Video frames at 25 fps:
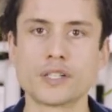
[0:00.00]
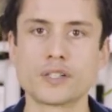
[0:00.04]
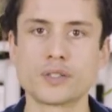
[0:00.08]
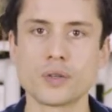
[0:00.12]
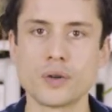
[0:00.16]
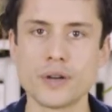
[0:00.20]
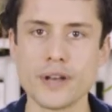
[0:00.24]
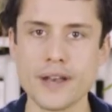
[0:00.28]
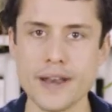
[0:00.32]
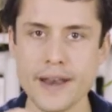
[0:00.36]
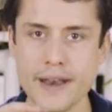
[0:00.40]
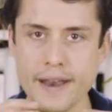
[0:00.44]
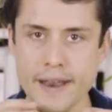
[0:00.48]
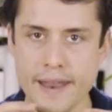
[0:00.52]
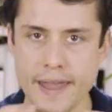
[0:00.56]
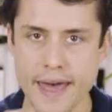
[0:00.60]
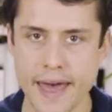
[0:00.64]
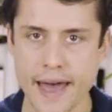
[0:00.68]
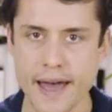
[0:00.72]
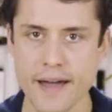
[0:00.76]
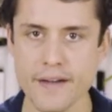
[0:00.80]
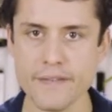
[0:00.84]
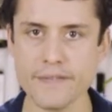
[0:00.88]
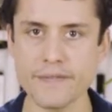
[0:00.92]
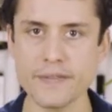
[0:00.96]
so
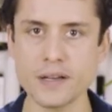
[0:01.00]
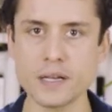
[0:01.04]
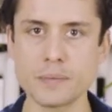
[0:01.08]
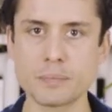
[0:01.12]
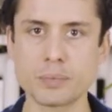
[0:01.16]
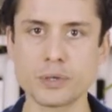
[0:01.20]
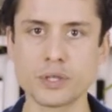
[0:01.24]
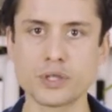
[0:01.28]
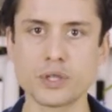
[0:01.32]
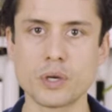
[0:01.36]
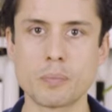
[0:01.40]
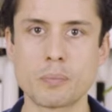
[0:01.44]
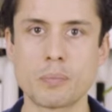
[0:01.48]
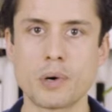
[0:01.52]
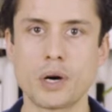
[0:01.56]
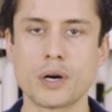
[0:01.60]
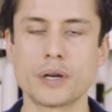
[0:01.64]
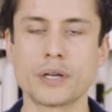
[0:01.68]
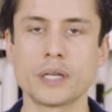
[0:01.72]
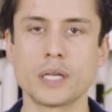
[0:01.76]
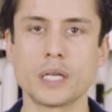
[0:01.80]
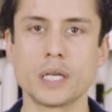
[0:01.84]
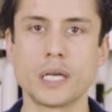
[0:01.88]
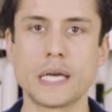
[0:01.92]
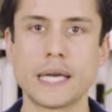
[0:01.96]
never put your
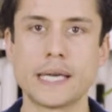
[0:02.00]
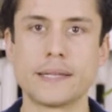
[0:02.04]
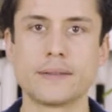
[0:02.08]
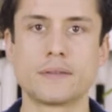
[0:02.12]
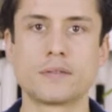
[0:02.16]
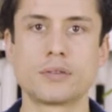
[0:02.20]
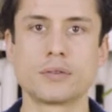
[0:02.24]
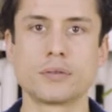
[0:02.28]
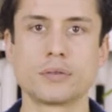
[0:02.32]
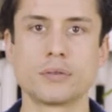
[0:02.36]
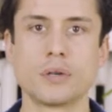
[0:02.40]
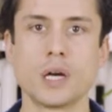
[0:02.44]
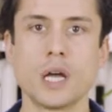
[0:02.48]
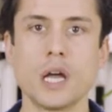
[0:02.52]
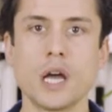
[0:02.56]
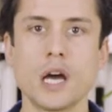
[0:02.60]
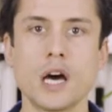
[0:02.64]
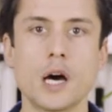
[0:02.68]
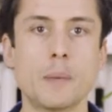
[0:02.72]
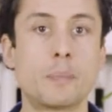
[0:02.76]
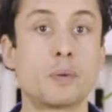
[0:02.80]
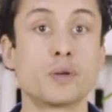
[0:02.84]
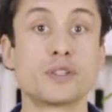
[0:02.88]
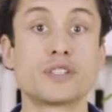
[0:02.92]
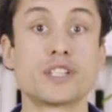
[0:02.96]
body into
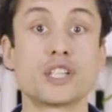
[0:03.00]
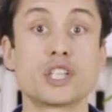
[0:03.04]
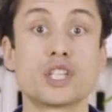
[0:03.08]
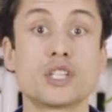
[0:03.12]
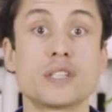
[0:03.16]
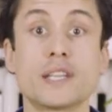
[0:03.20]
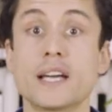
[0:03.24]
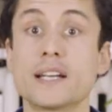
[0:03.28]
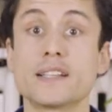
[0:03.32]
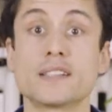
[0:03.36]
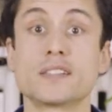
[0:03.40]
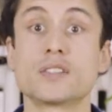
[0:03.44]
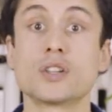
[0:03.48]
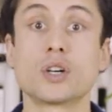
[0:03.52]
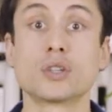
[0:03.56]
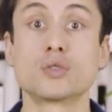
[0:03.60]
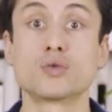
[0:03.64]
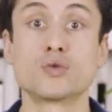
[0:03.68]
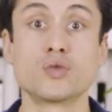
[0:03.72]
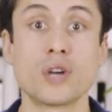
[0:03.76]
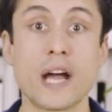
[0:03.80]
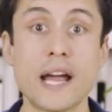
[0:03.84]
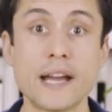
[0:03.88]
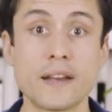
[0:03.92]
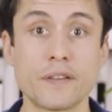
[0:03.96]
a position that it's not
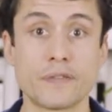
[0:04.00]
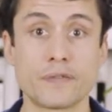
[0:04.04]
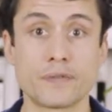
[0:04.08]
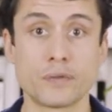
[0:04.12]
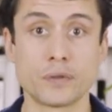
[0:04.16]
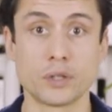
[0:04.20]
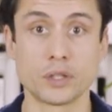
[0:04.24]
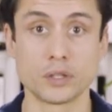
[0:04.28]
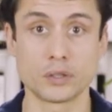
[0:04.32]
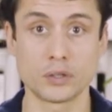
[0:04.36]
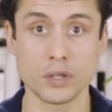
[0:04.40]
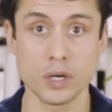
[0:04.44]
ready for.